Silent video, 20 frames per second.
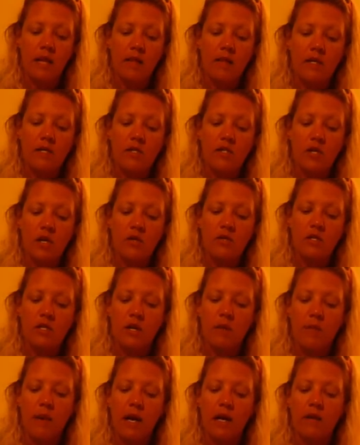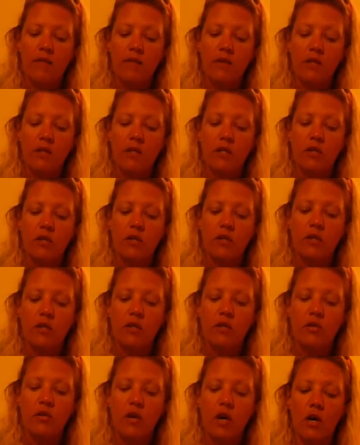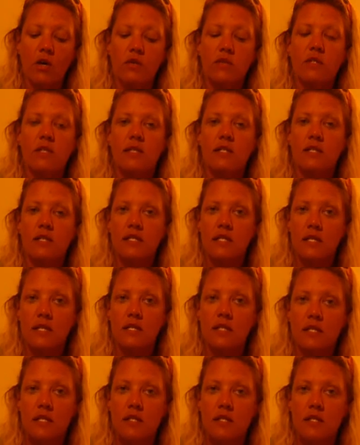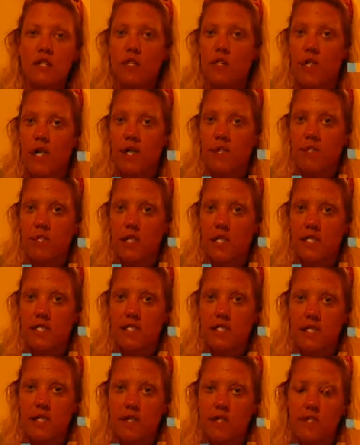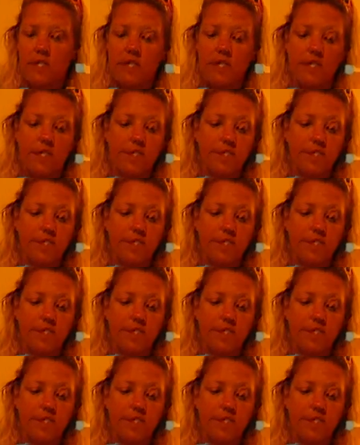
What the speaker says: This shows the amount of glucose that sticks to the red blood cells.